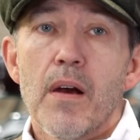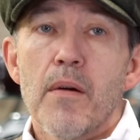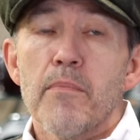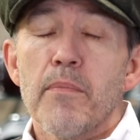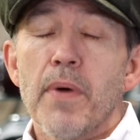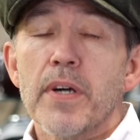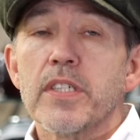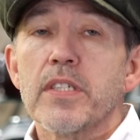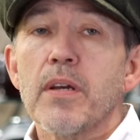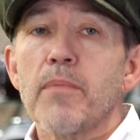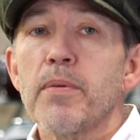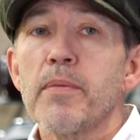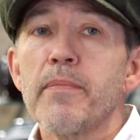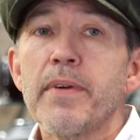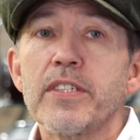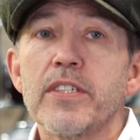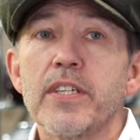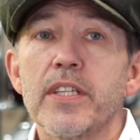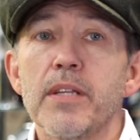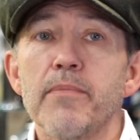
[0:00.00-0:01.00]
By
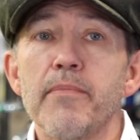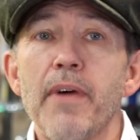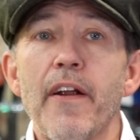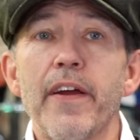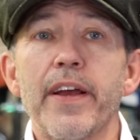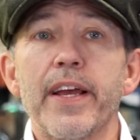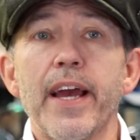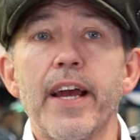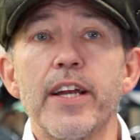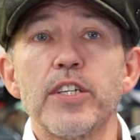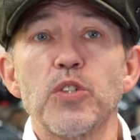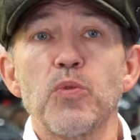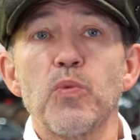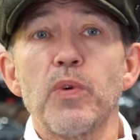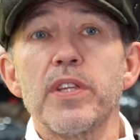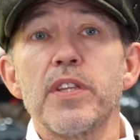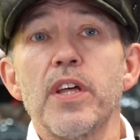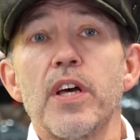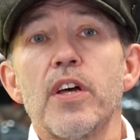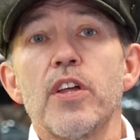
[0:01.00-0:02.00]
supplementing the Marrakesh
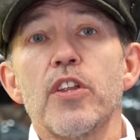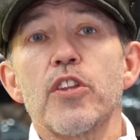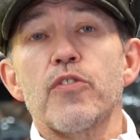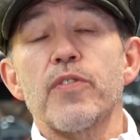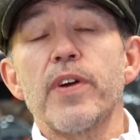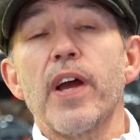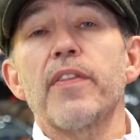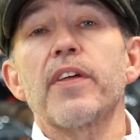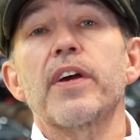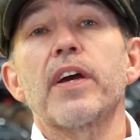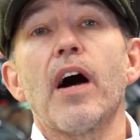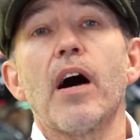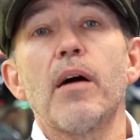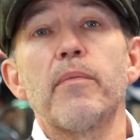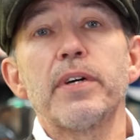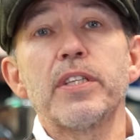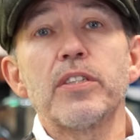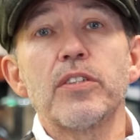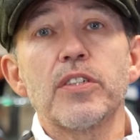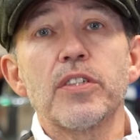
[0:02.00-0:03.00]
with 3 other
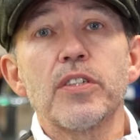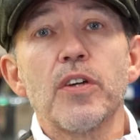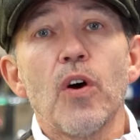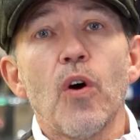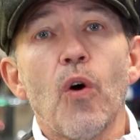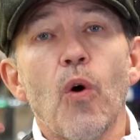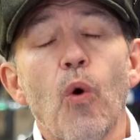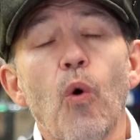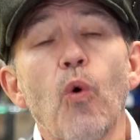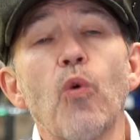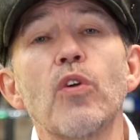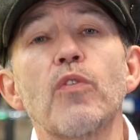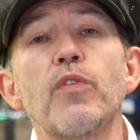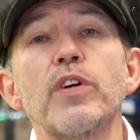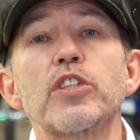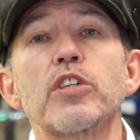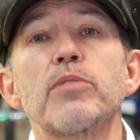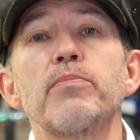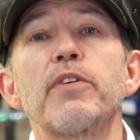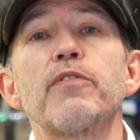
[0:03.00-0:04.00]
garments, all of
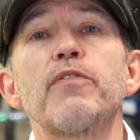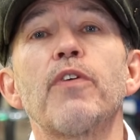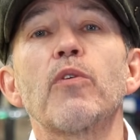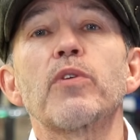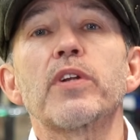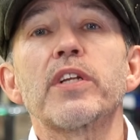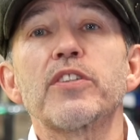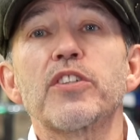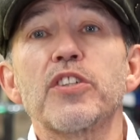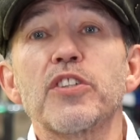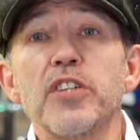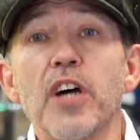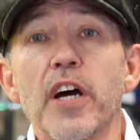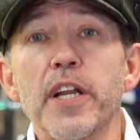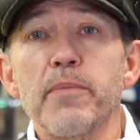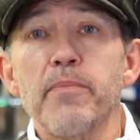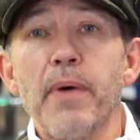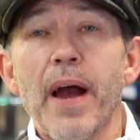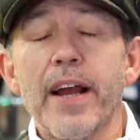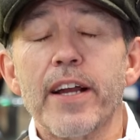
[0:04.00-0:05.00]
which can be folded into
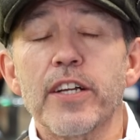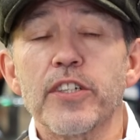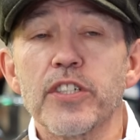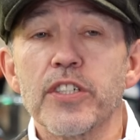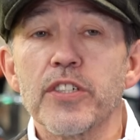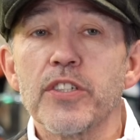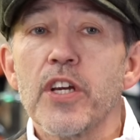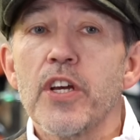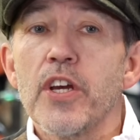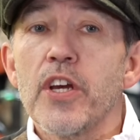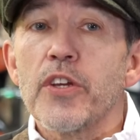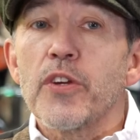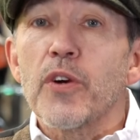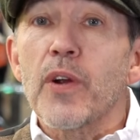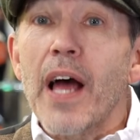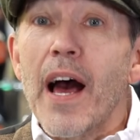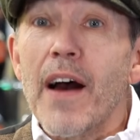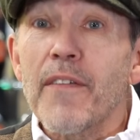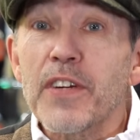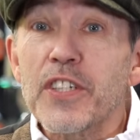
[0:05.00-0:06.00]
tiny packages, you'll
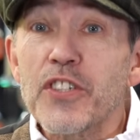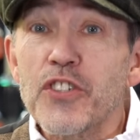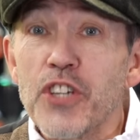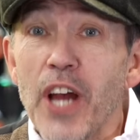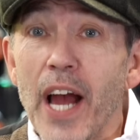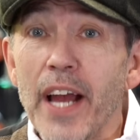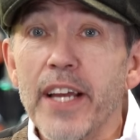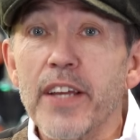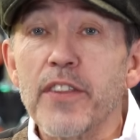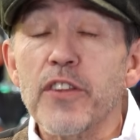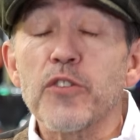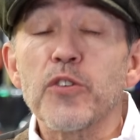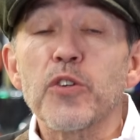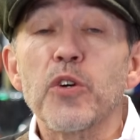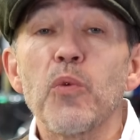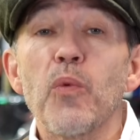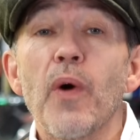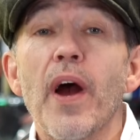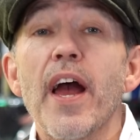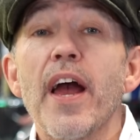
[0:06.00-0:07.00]
have a jacket that you
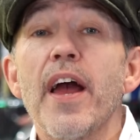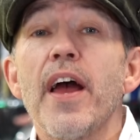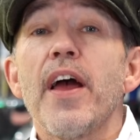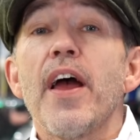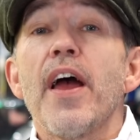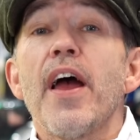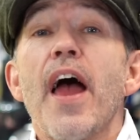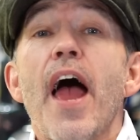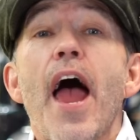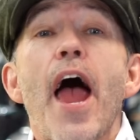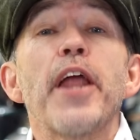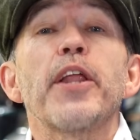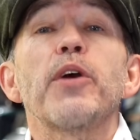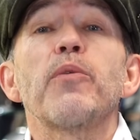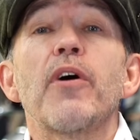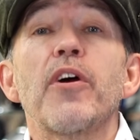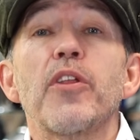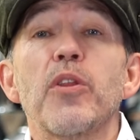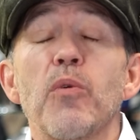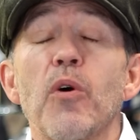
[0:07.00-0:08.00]
can wear
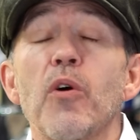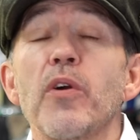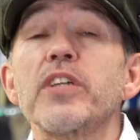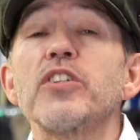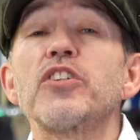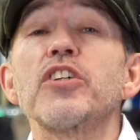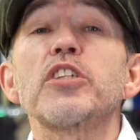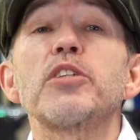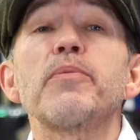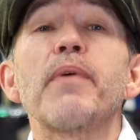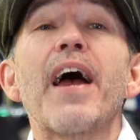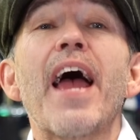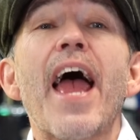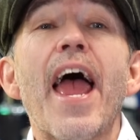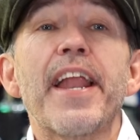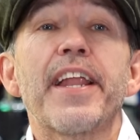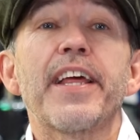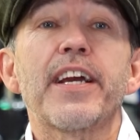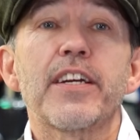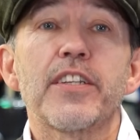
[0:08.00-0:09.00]
anywhere in the world in just about
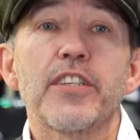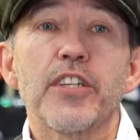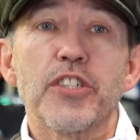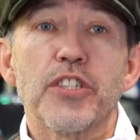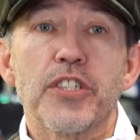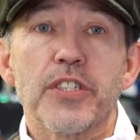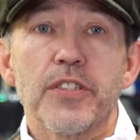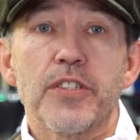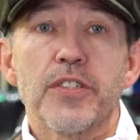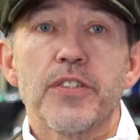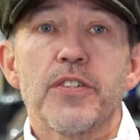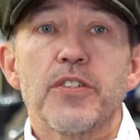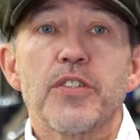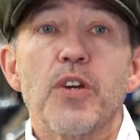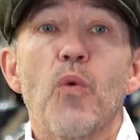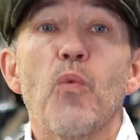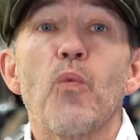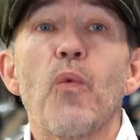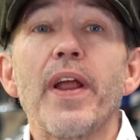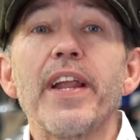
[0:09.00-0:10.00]
any conditions.
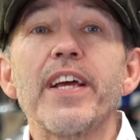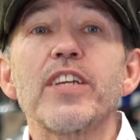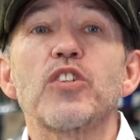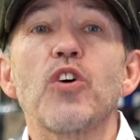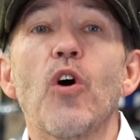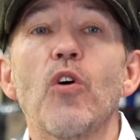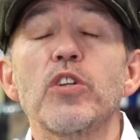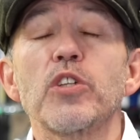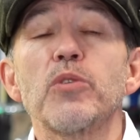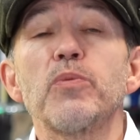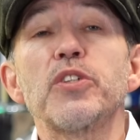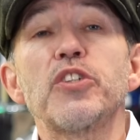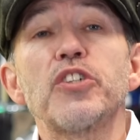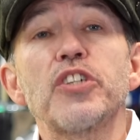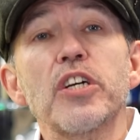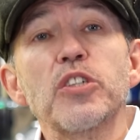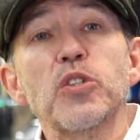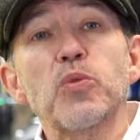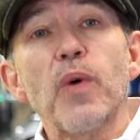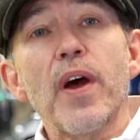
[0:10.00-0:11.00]
So when it's hot, you would
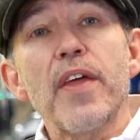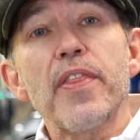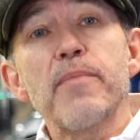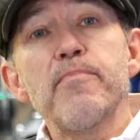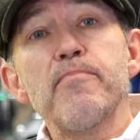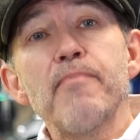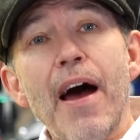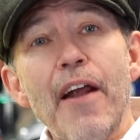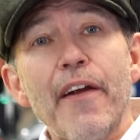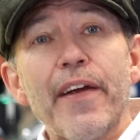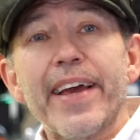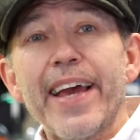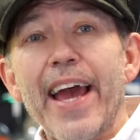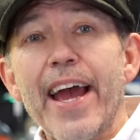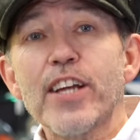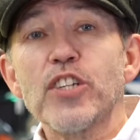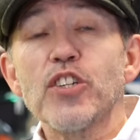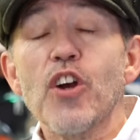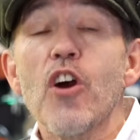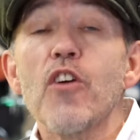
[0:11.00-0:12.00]
just wear the
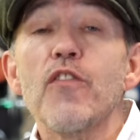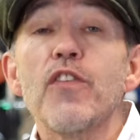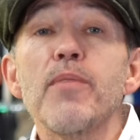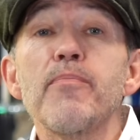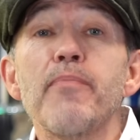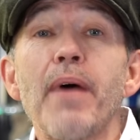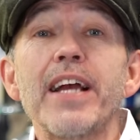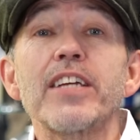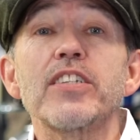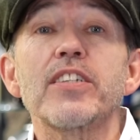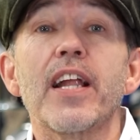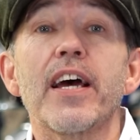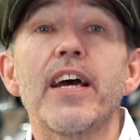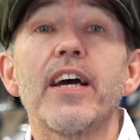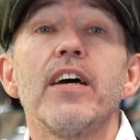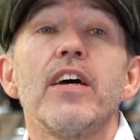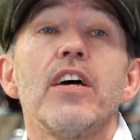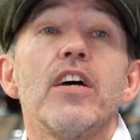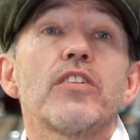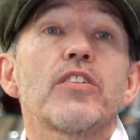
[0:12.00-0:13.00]
Marrakesh over a base layer.
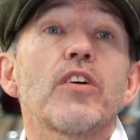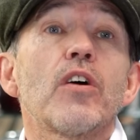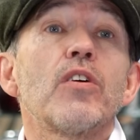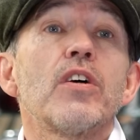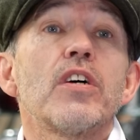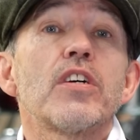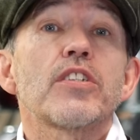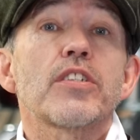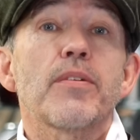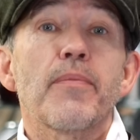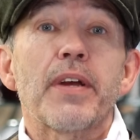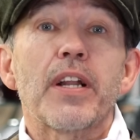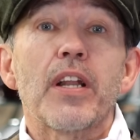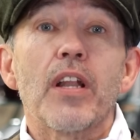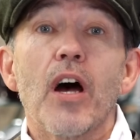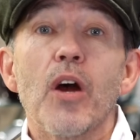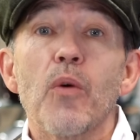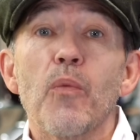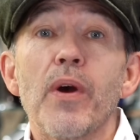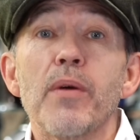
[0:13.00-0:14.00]
So something
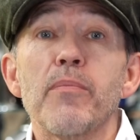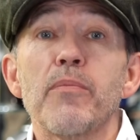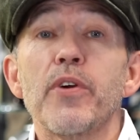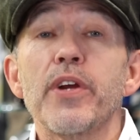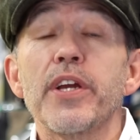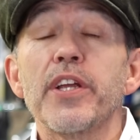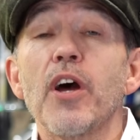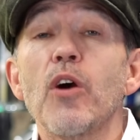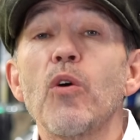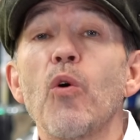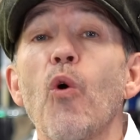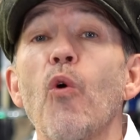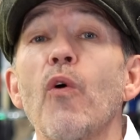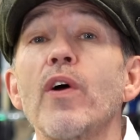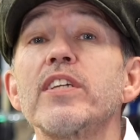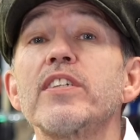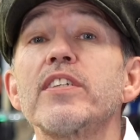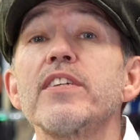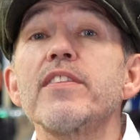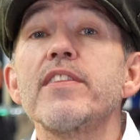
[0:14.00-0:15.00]
lightweight merino or
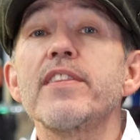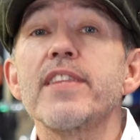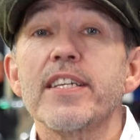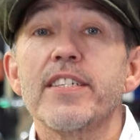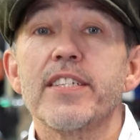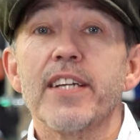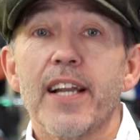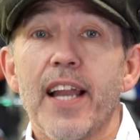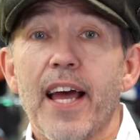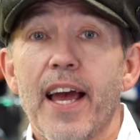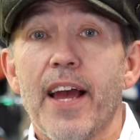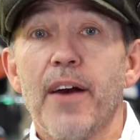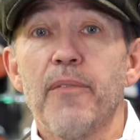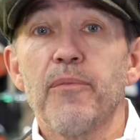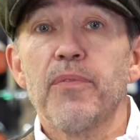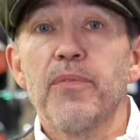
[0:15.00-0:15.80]
a synthetic layer.